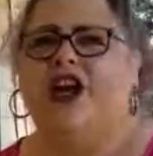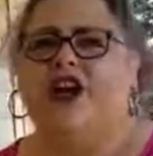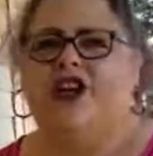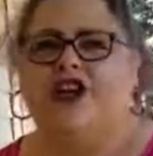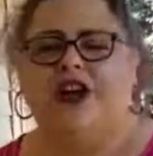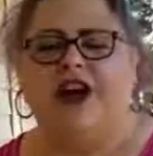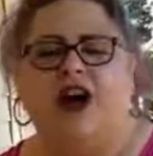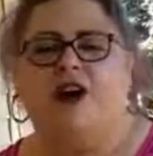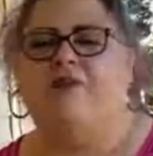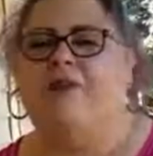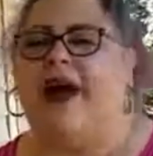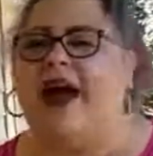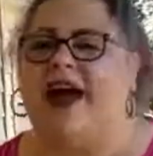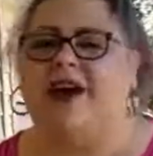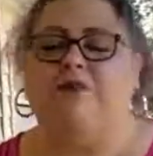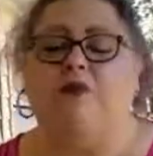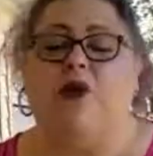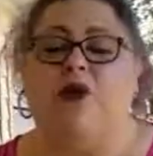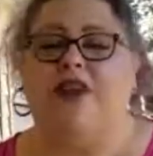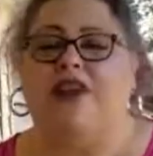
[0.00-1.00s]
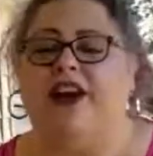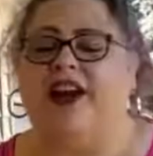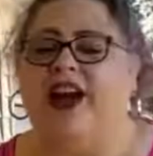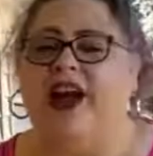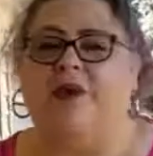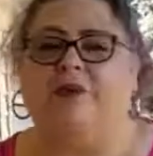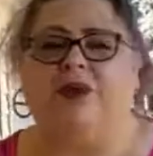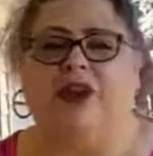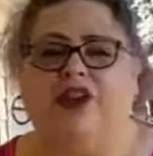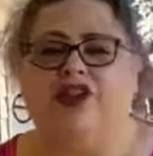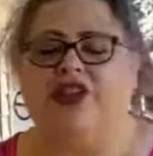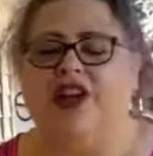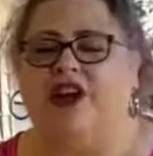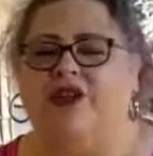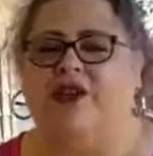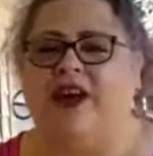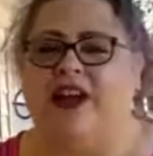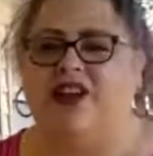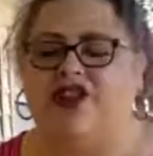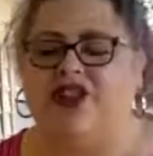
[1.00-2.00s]
You go back more than a couple of
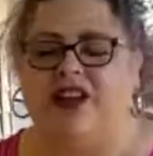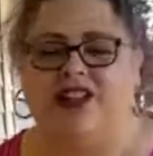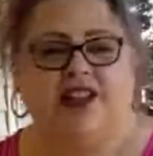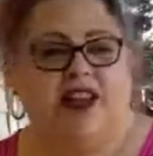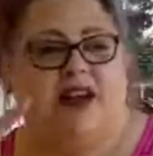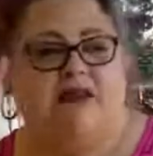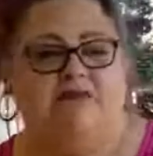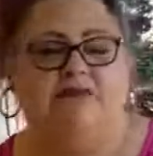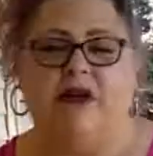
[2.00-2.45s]
generations,